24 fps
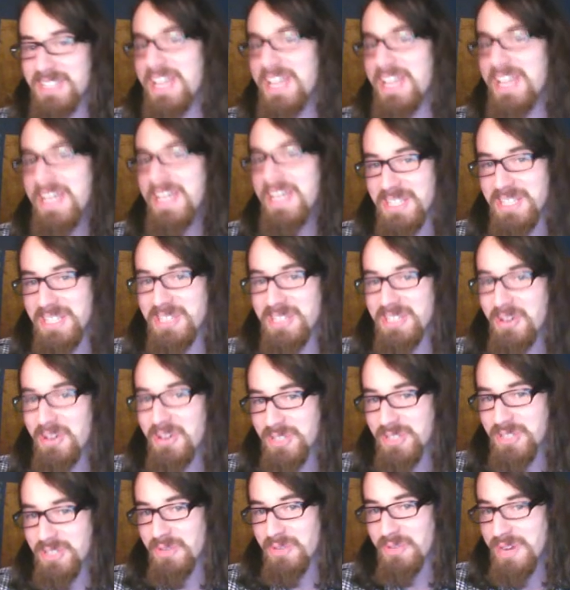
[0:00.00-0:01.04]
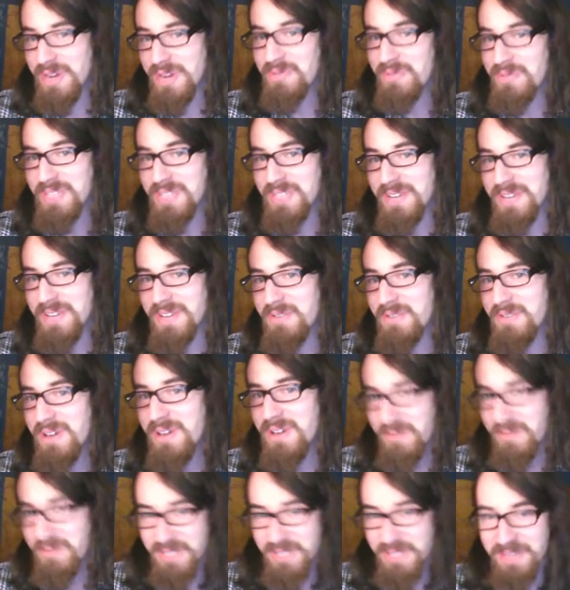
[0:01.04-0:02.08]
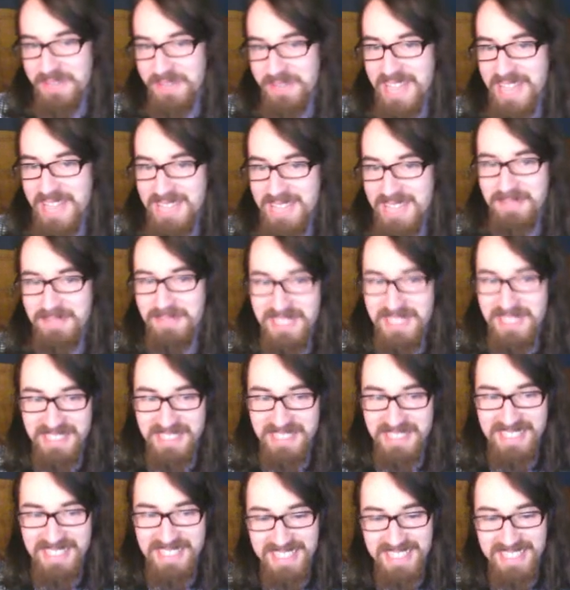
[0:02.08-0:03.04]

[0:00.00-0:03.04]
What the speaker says: He's doctoring, whatever that means.